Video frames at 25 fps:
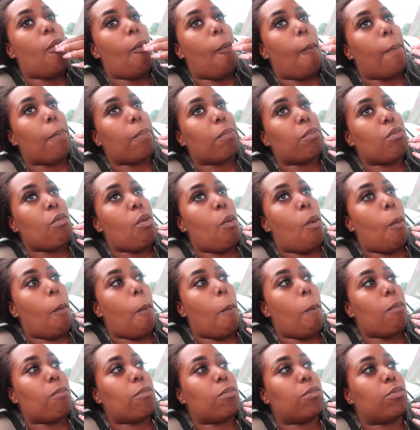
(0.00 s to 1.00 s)
Spaghetti
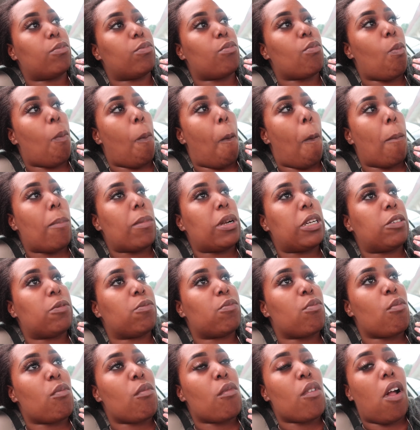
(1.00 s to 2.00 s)
was gonna bust.
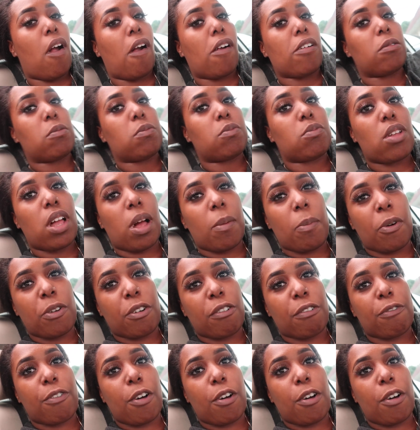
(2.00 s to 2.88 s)
I'm on the